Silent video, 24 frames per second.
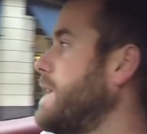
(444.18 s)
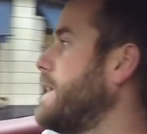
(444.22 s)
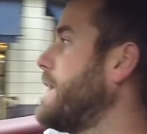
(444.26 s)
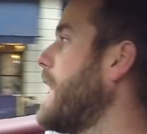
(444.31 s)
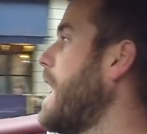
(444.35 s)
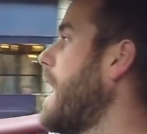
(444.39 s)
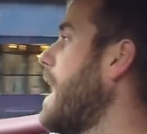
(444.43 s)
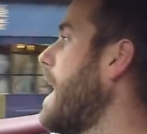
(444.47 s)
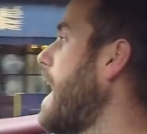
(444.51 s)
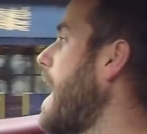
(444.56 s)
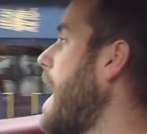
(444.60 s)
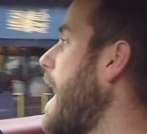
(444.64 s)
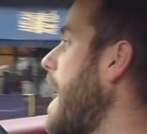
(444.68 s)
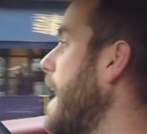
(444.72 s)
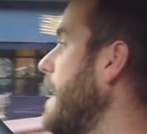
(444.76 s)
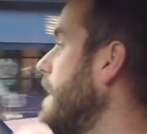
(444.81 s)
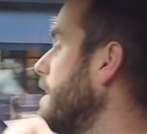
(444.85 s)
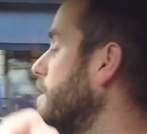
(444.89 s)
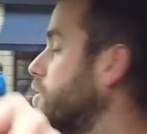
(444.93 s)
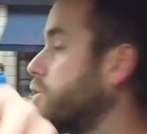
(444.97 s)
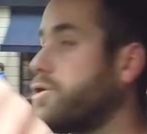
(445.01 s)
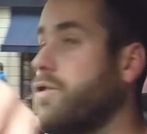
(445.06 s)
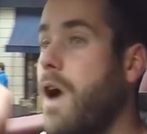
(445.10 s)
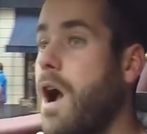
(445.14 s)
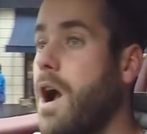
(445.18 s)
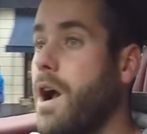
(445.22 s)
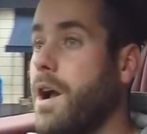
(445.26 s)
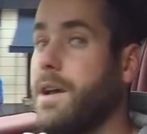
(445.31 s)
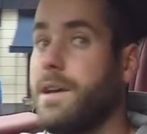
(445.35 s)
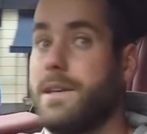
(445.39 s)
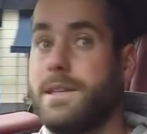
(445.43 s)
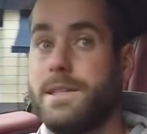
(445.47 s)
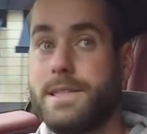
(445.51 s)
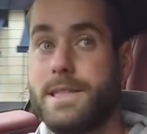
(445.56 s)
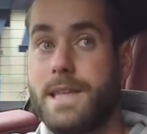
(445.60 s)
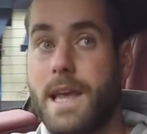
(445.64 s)
get a truck
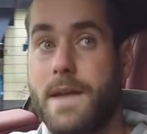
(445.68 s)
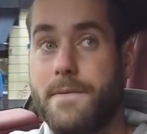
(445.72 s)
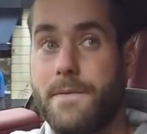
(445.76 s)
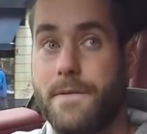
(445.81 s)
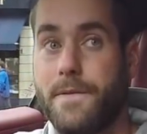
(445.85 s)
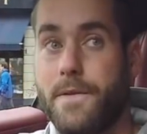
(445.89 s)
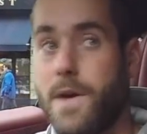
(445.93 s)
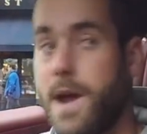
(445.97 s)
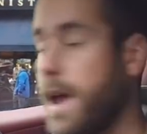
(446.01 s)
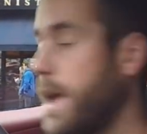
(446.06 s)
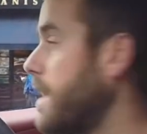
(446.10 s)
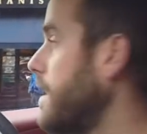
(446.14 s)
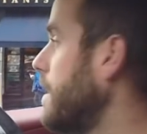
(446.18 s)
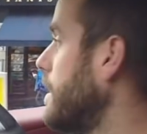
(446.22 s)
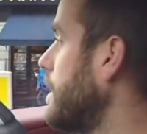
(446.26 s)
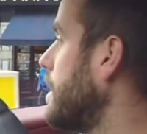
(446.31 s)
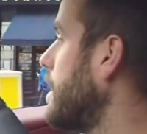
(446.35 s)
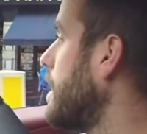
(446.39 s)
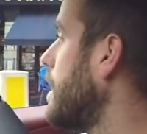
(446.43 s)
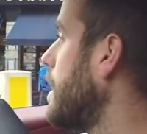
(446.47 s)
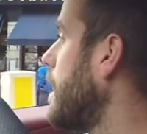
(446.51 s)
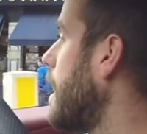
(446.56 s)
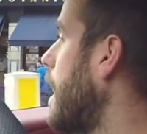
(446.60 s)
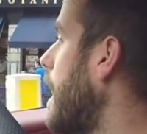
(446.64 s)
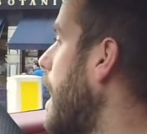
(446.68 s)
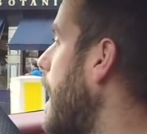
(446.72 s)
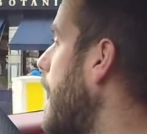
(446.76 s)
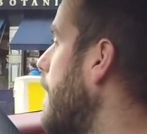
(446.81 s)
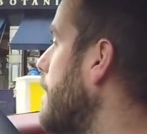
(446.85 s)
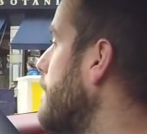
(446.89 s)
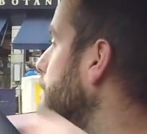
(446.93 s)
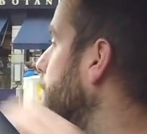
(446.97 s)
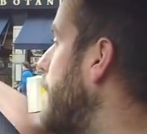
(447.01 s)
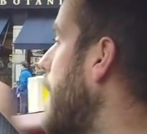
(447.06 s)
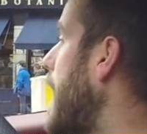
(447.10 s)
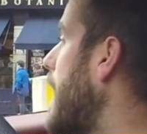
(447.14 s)
sent for it
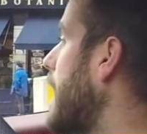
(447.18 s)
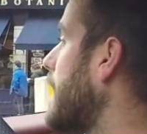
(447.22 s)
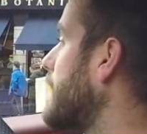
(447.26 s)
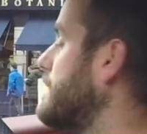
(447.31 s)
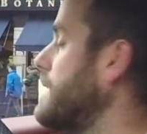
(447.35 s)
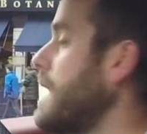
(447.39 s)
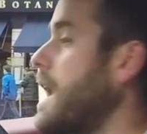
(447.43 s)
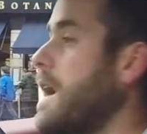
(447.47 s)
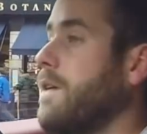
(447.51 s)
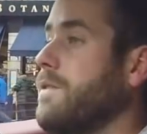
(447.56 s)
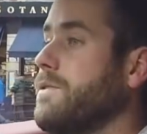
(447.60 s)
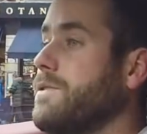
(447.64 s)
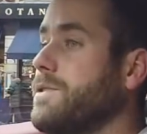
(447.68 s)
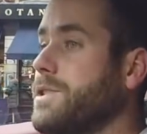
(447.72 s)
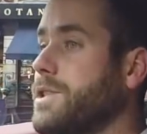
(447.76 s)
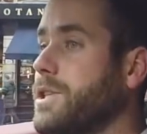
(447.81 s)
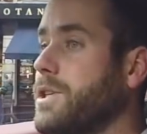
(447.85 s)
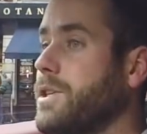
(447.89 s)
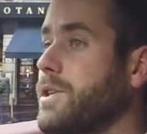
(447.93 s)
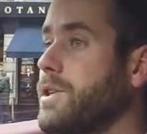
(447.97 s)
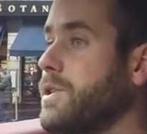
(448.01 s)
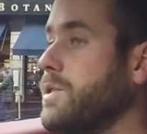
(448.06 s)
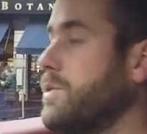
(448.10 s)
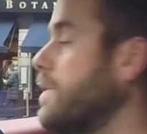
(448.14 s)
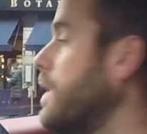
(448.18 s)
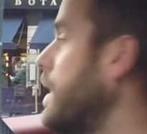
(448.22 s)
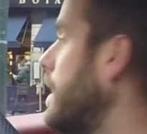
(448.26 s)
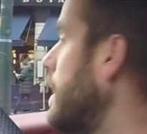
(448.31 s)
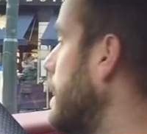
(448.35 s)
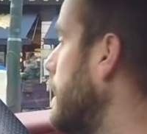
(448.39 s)
and back down to